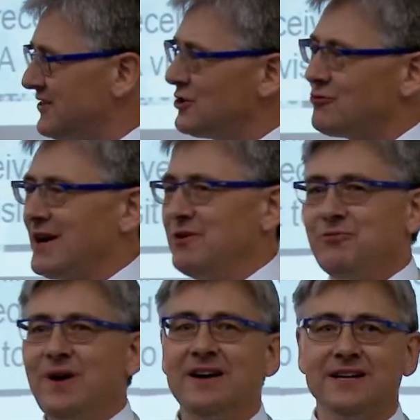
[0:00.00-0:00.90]
other great
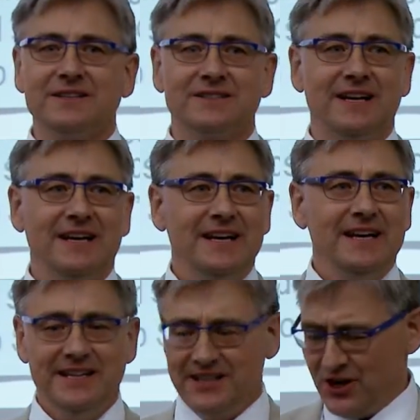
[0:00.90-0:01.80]
hunt
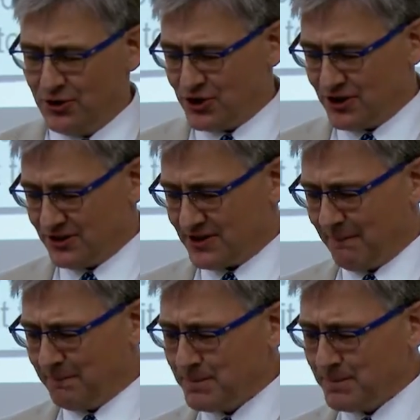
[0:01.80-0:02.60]
in the oceans.